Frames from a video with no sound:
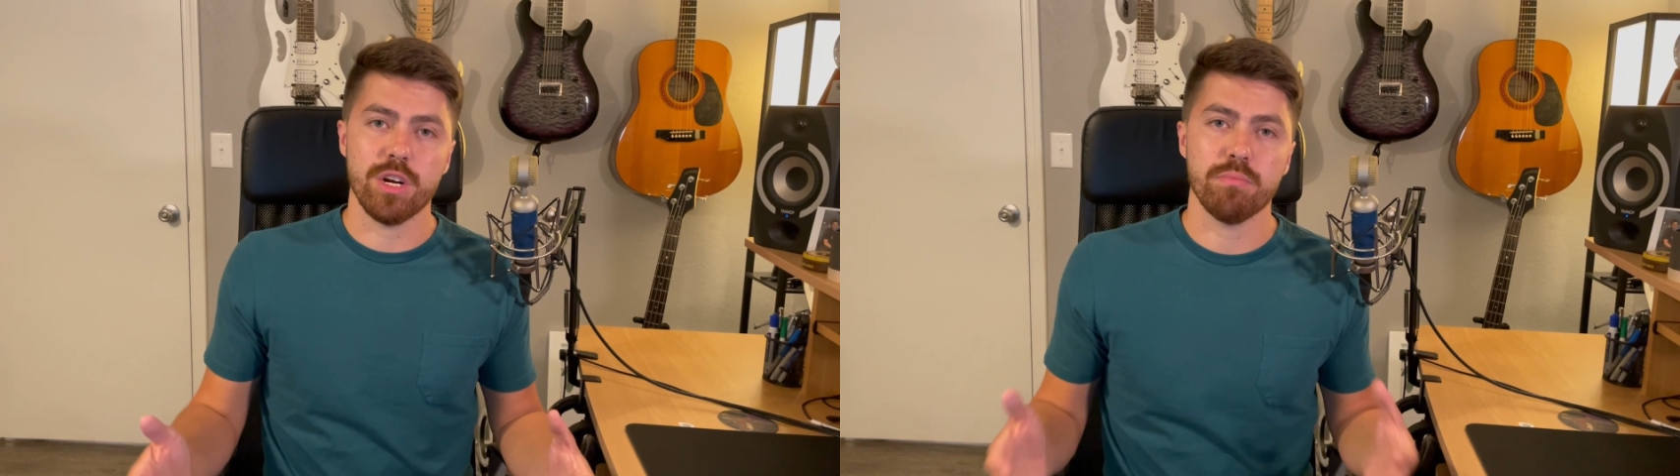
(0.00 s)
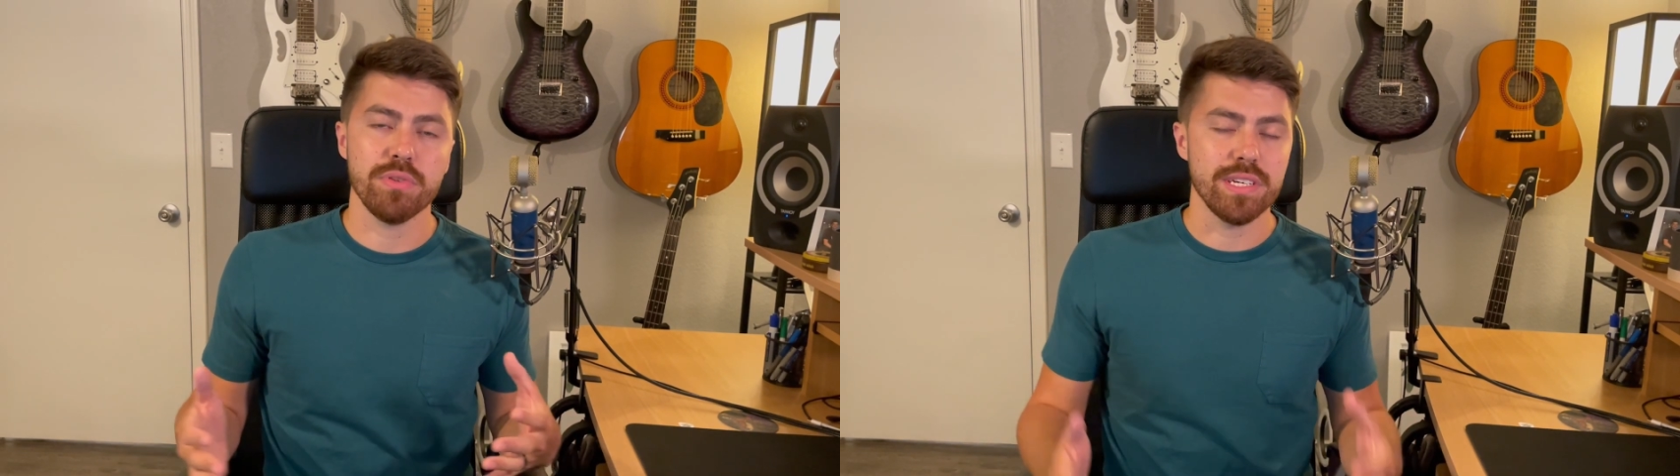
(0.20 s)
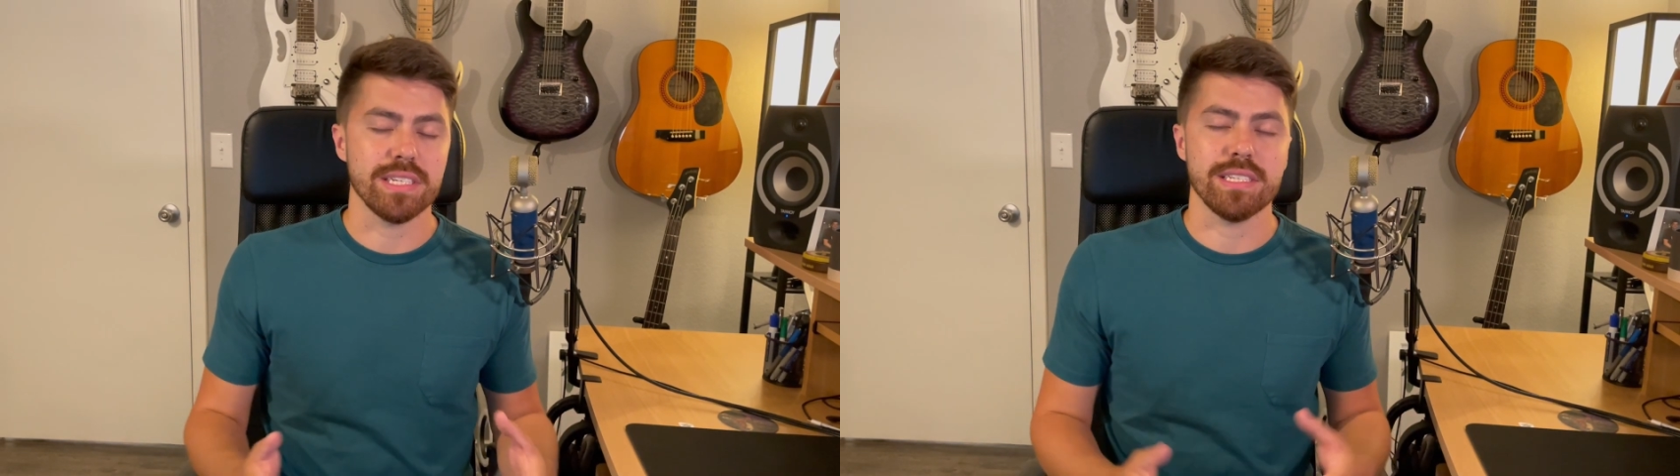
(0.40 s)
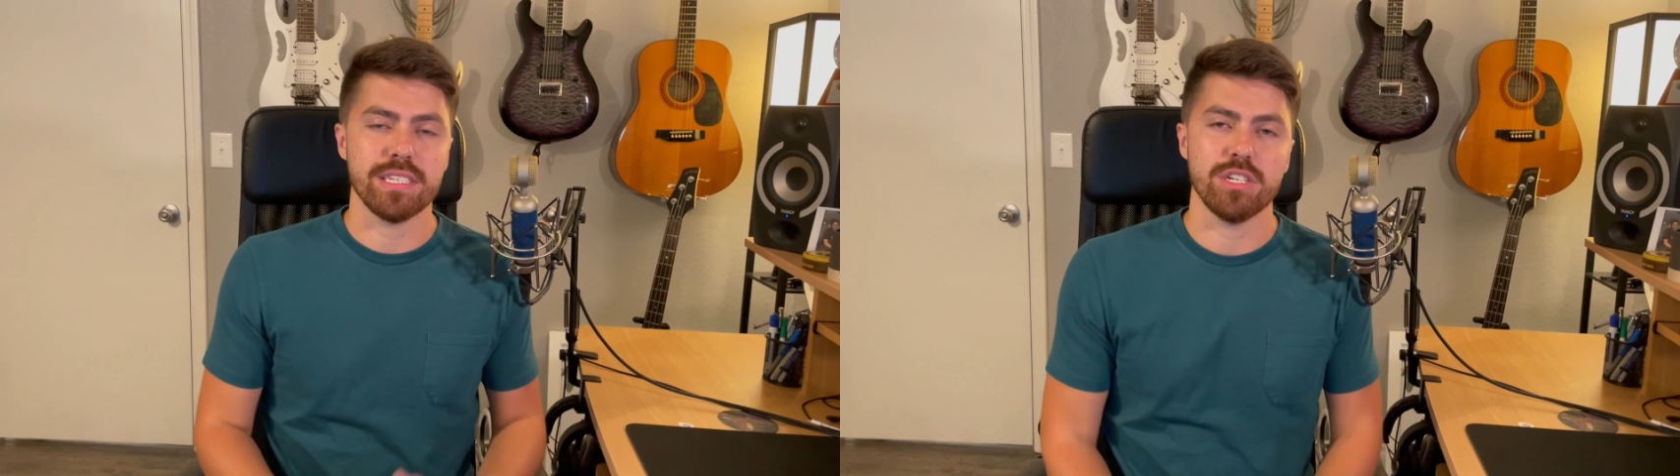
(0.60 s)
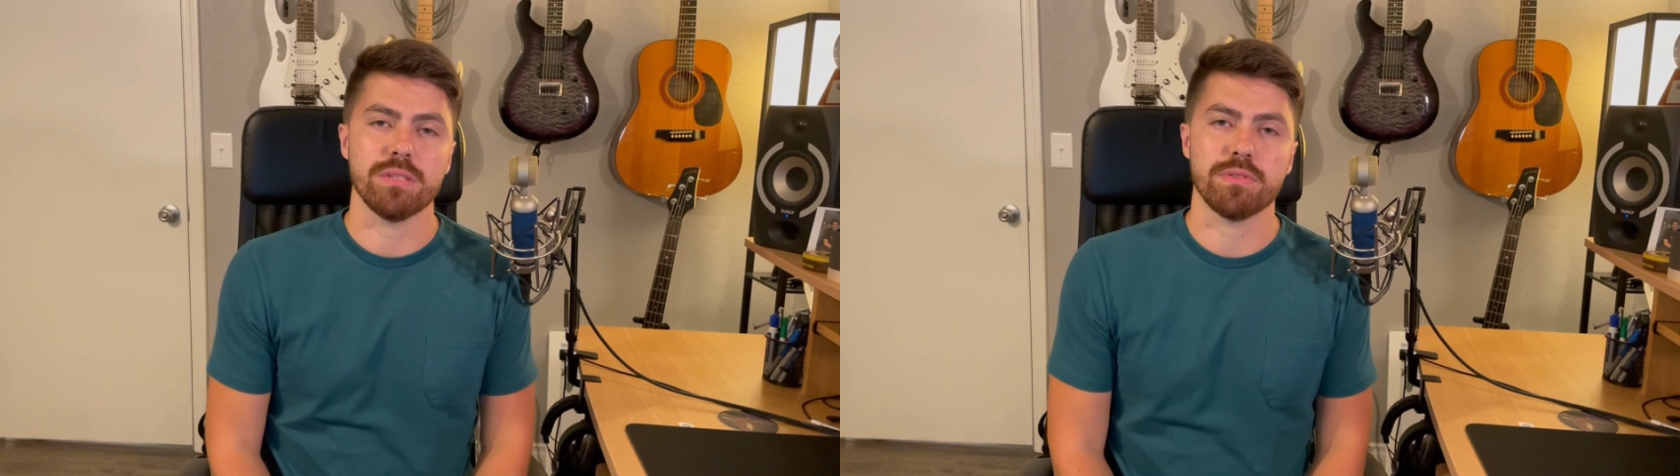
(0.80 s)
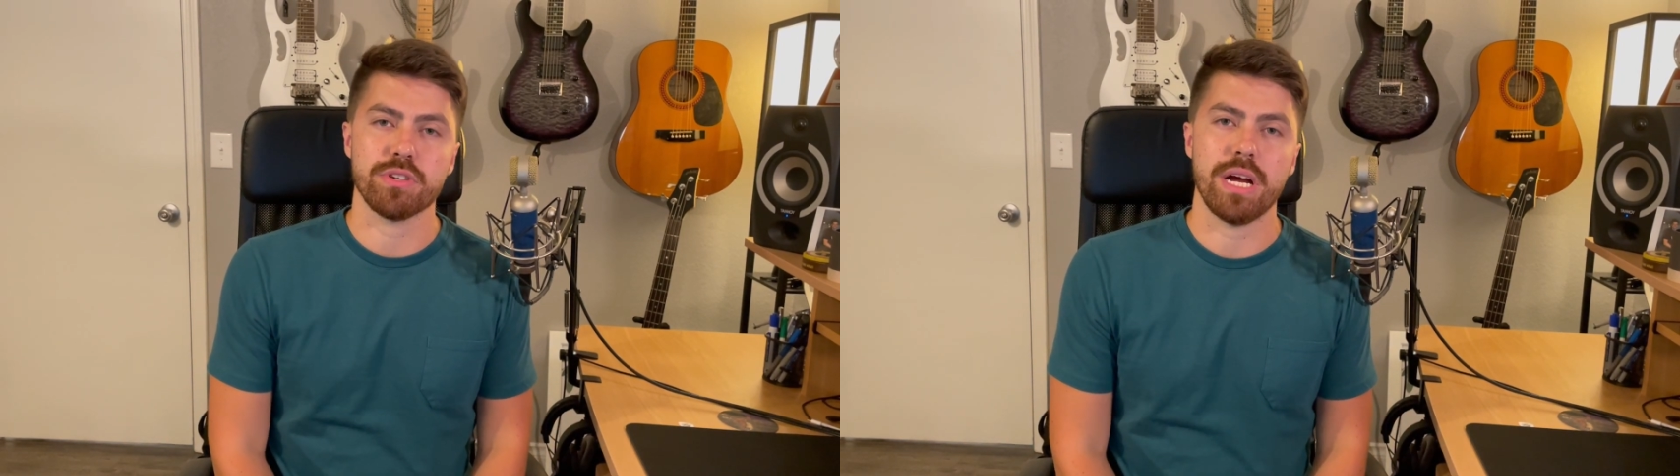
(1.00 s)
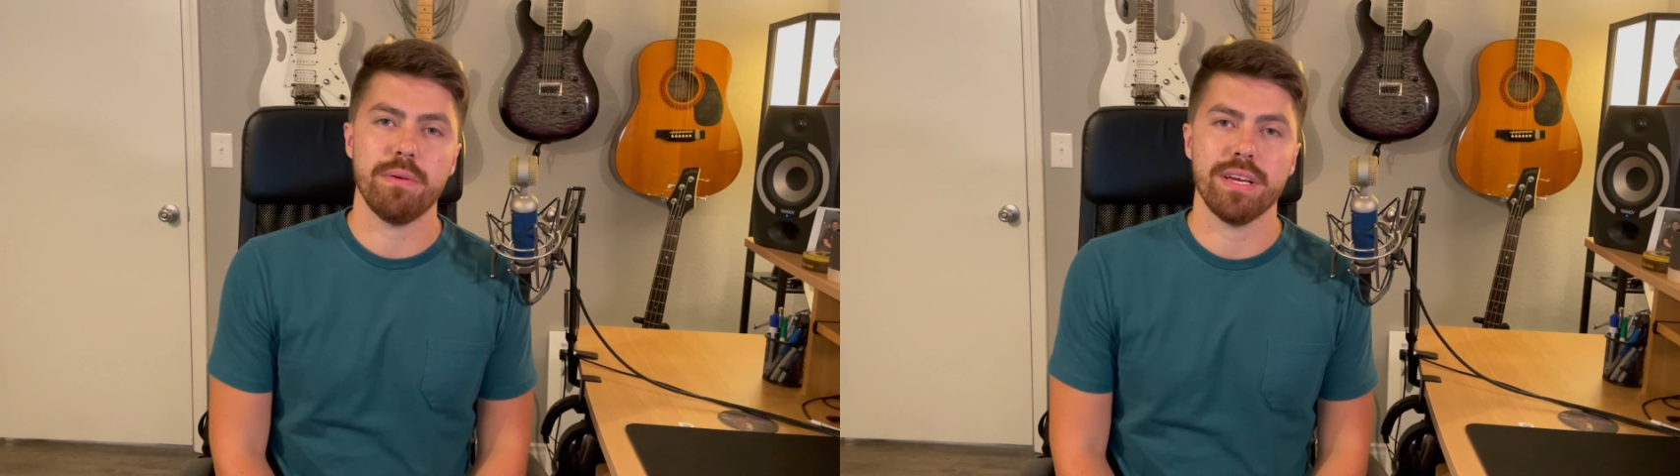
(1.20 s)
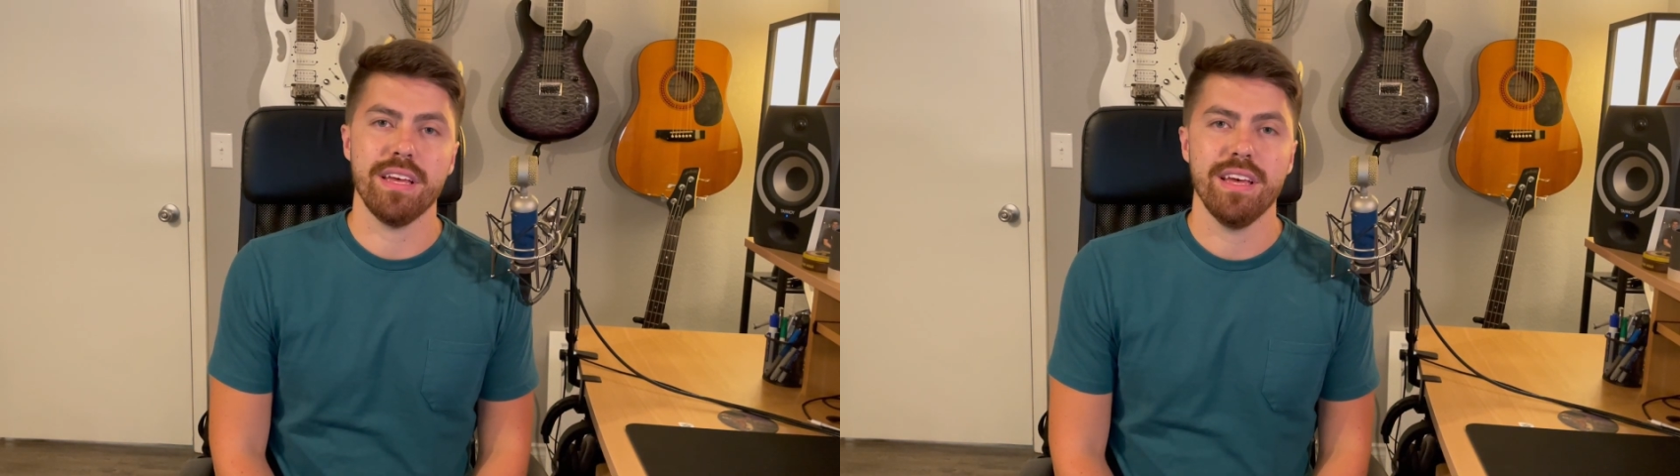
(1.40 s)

please consider subscribing,